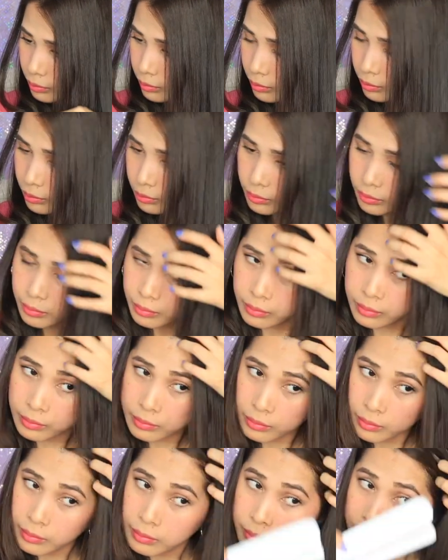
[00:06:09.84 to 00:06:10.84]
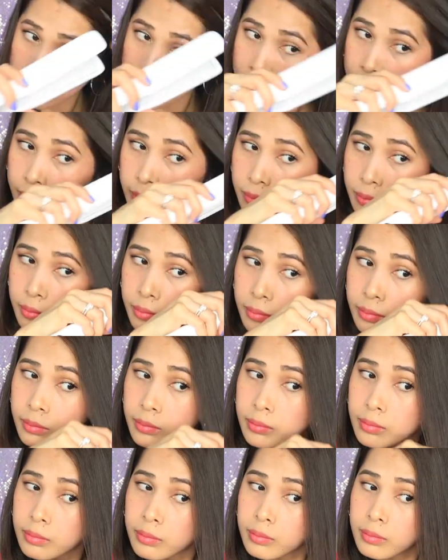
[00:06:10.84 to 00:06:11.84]

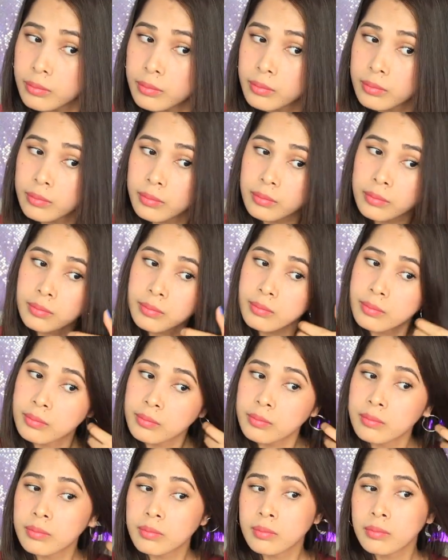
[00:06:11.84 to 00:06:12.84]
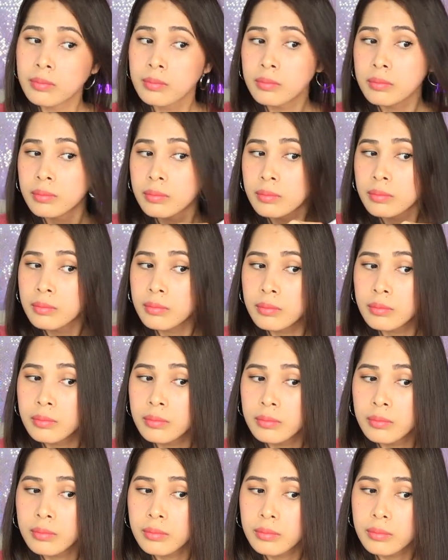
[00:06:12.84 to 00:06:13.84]

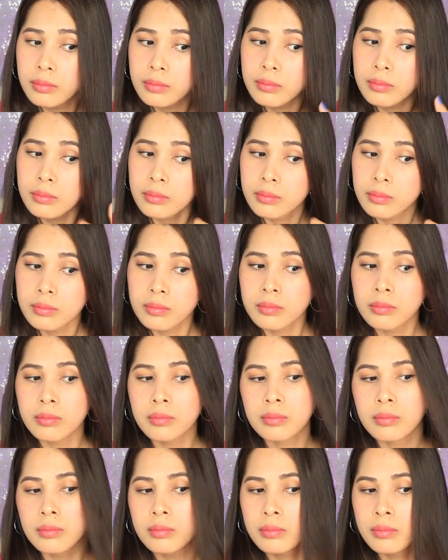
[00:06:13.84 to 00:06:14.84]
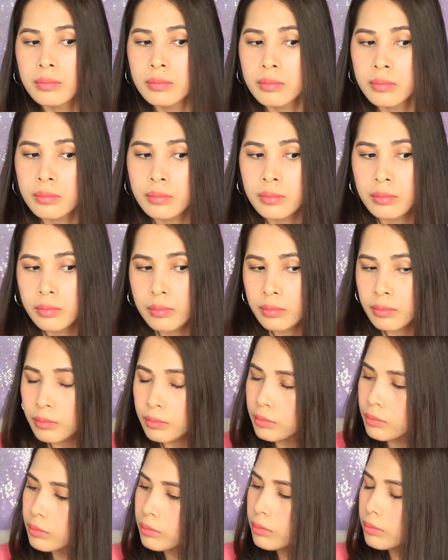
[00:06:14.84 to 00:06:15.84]

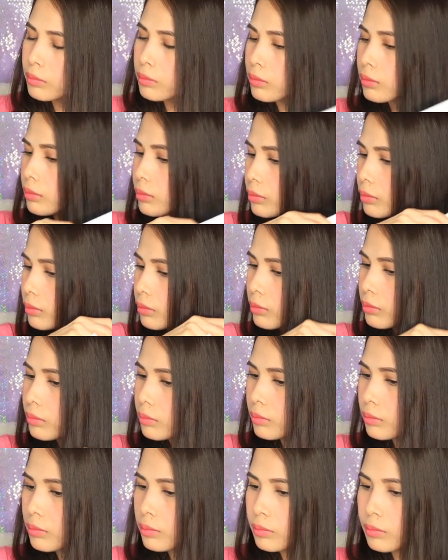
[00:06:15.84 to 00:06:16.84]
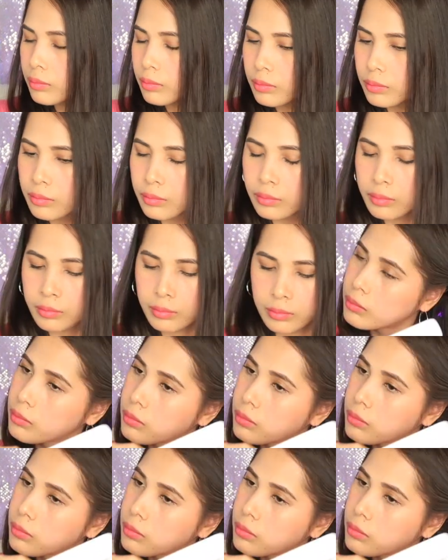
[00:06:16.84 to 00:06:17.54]
Nothing is said.